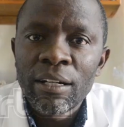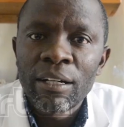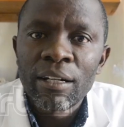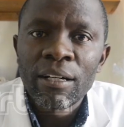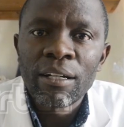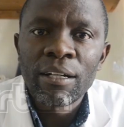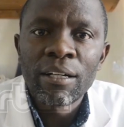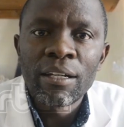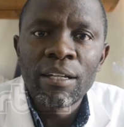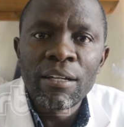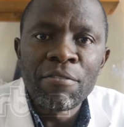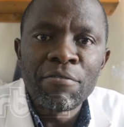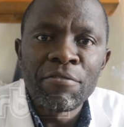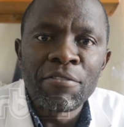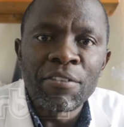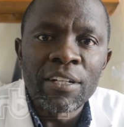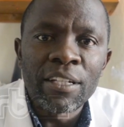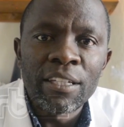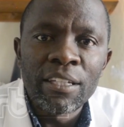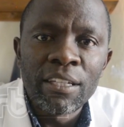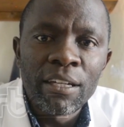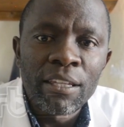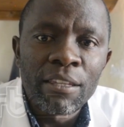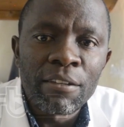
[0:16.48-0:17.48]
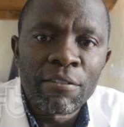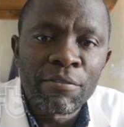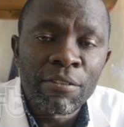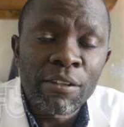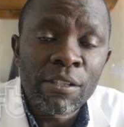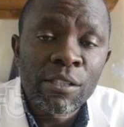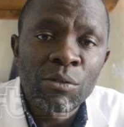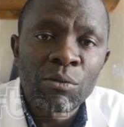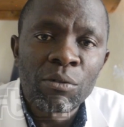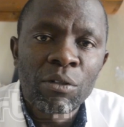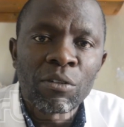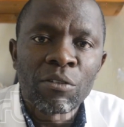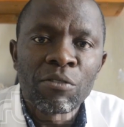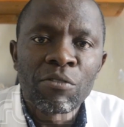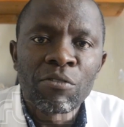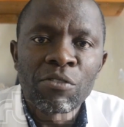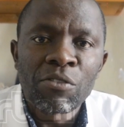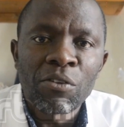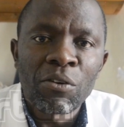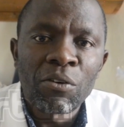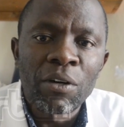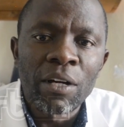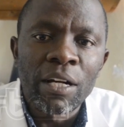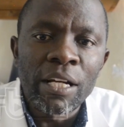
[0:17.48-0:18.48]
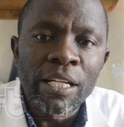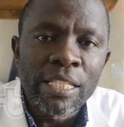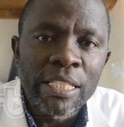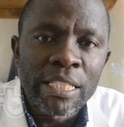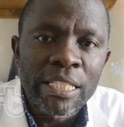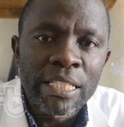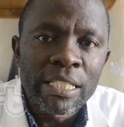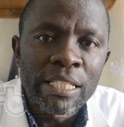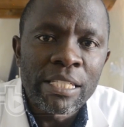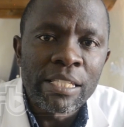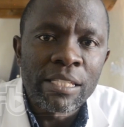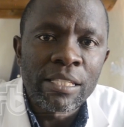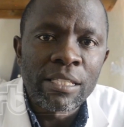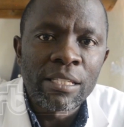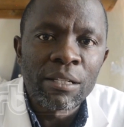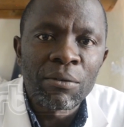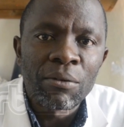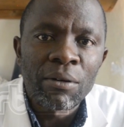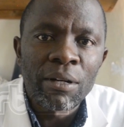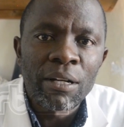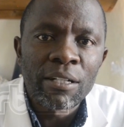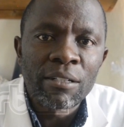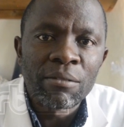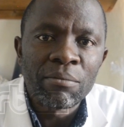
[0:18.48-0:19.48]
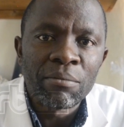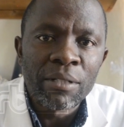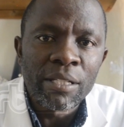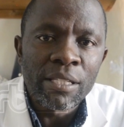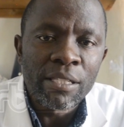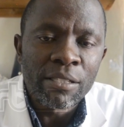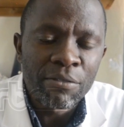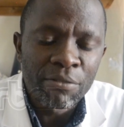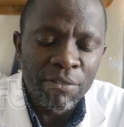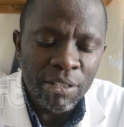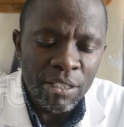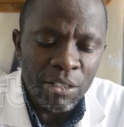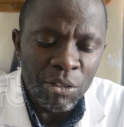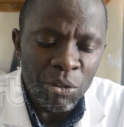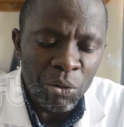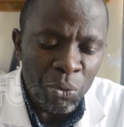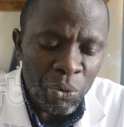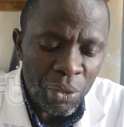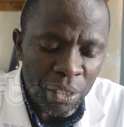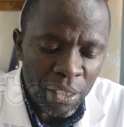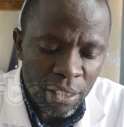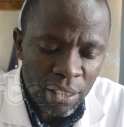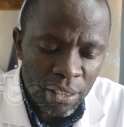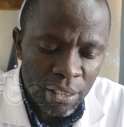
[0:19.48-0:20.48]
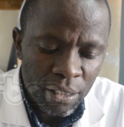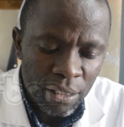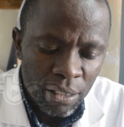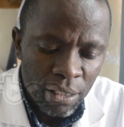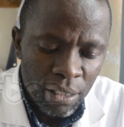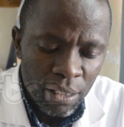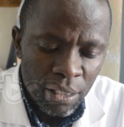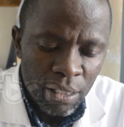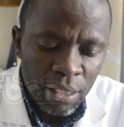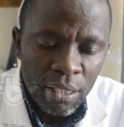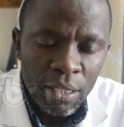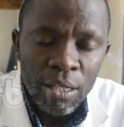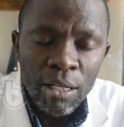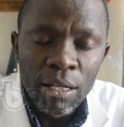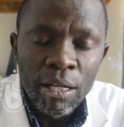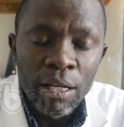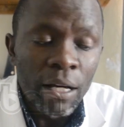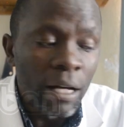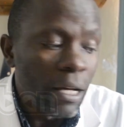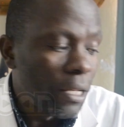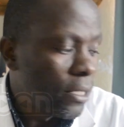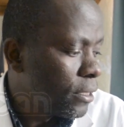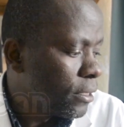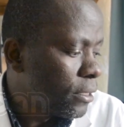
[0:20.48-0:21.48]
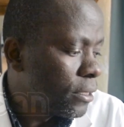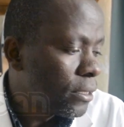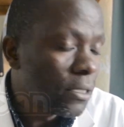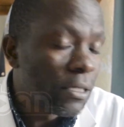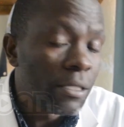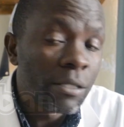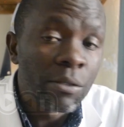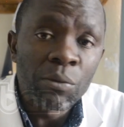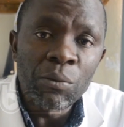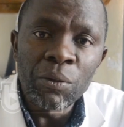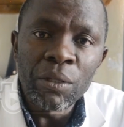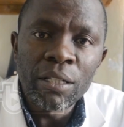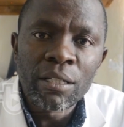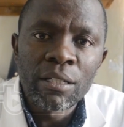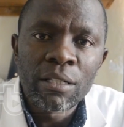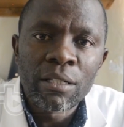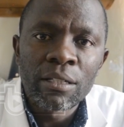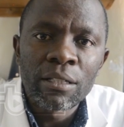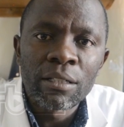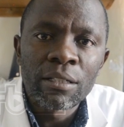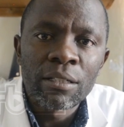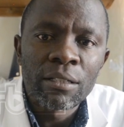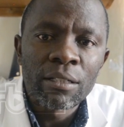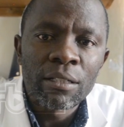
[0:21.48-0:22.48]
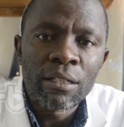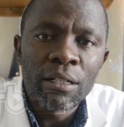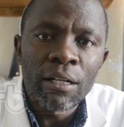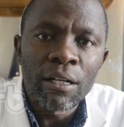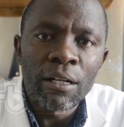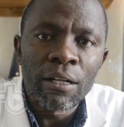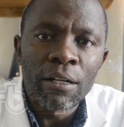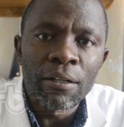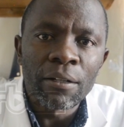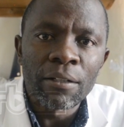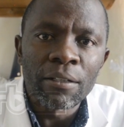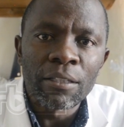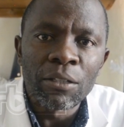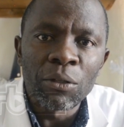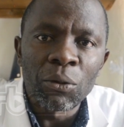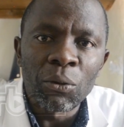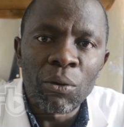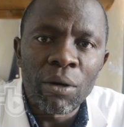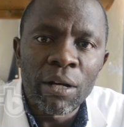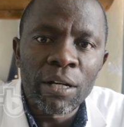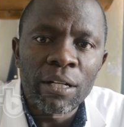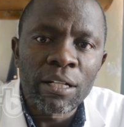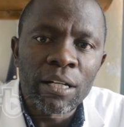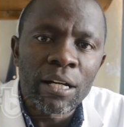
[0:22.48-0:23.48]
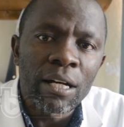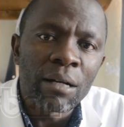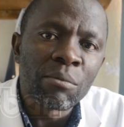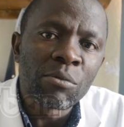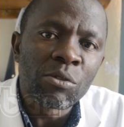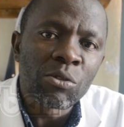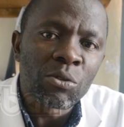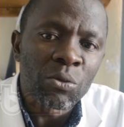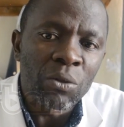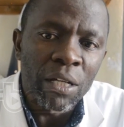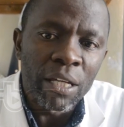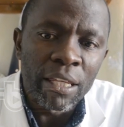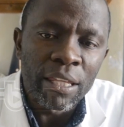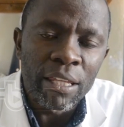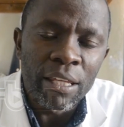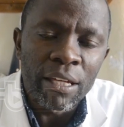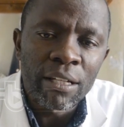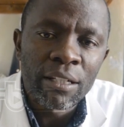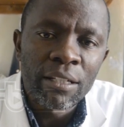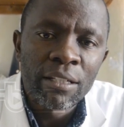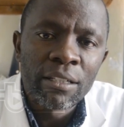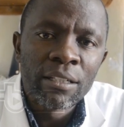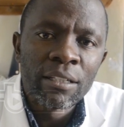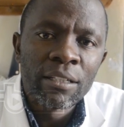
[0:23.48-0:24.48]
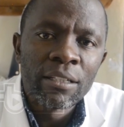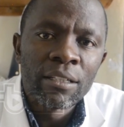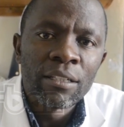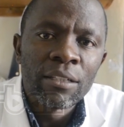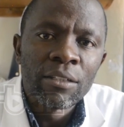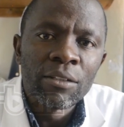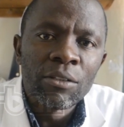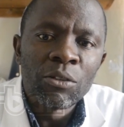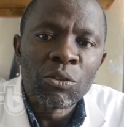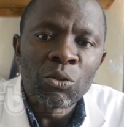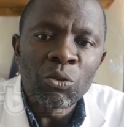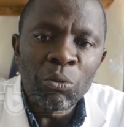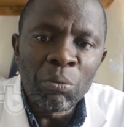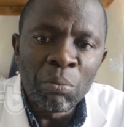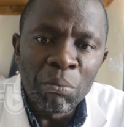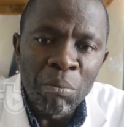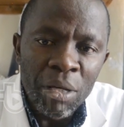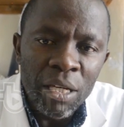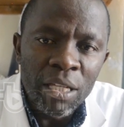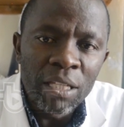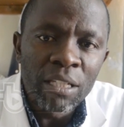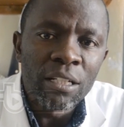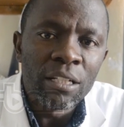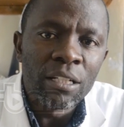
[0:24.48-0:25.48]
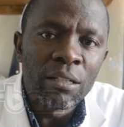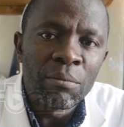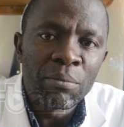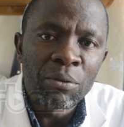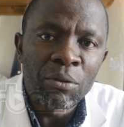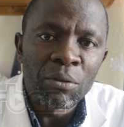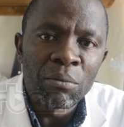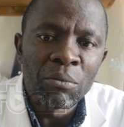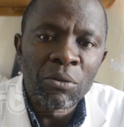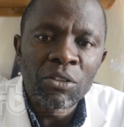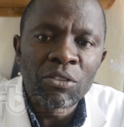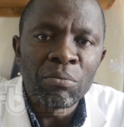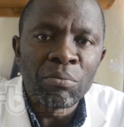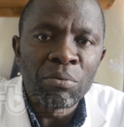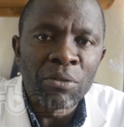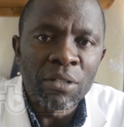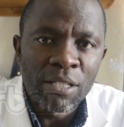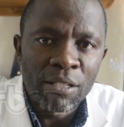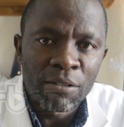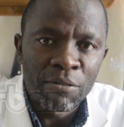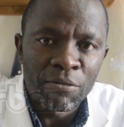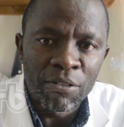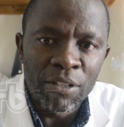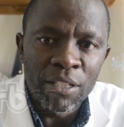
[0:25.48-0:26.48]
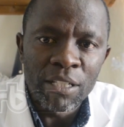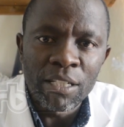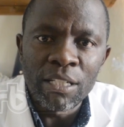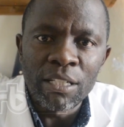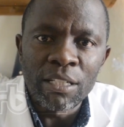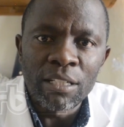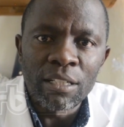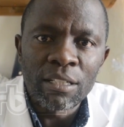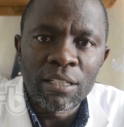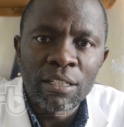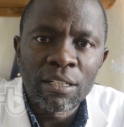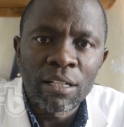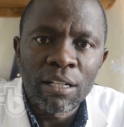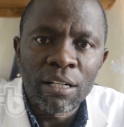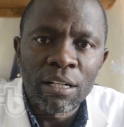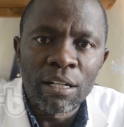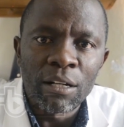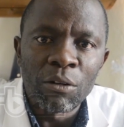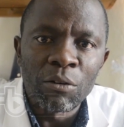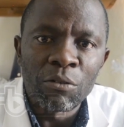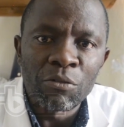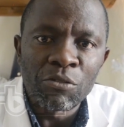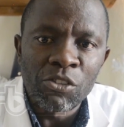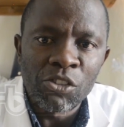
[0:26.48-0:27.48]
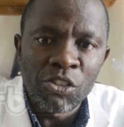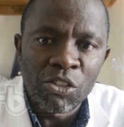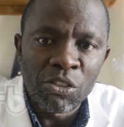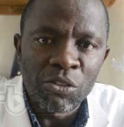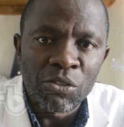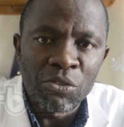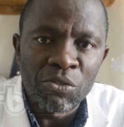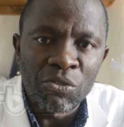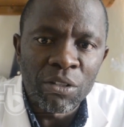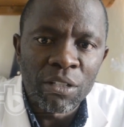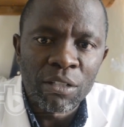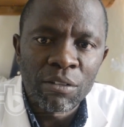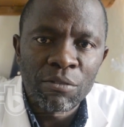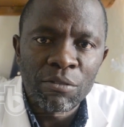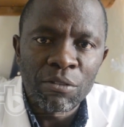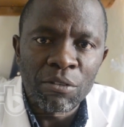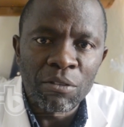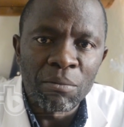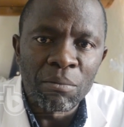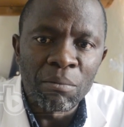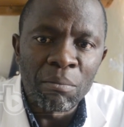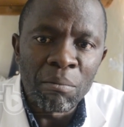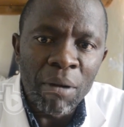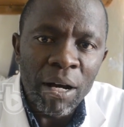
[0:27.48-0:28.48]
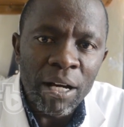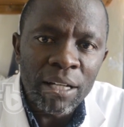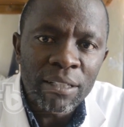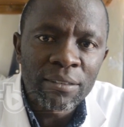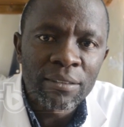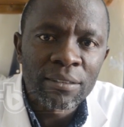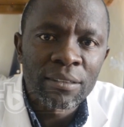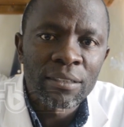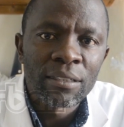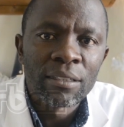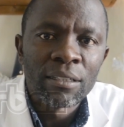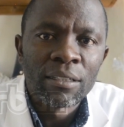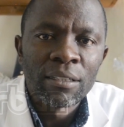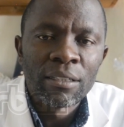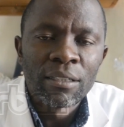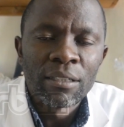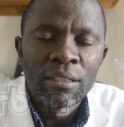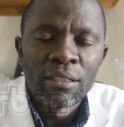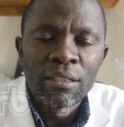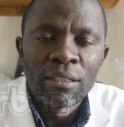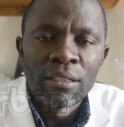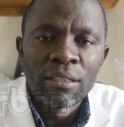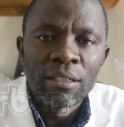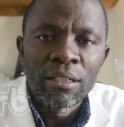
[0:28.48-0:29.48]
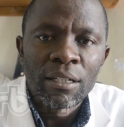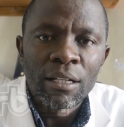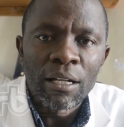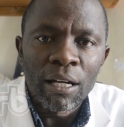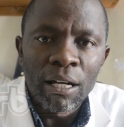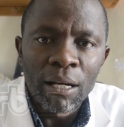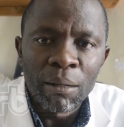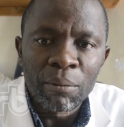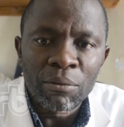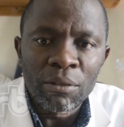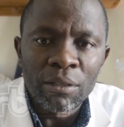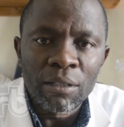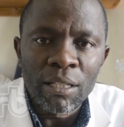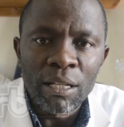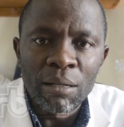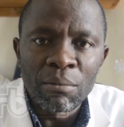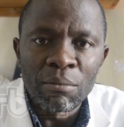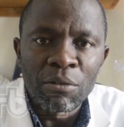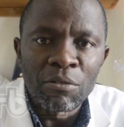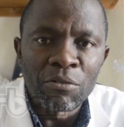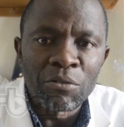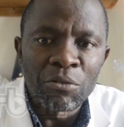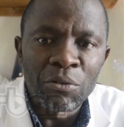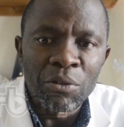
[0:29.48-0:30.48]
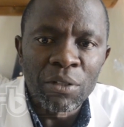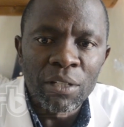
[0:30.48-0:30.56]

Uh, every year, the first week of August is the World Breastfeeding Week. And in this week, uh, the world comes together to mainly promote breastfeeding uh, of children from birth up to time of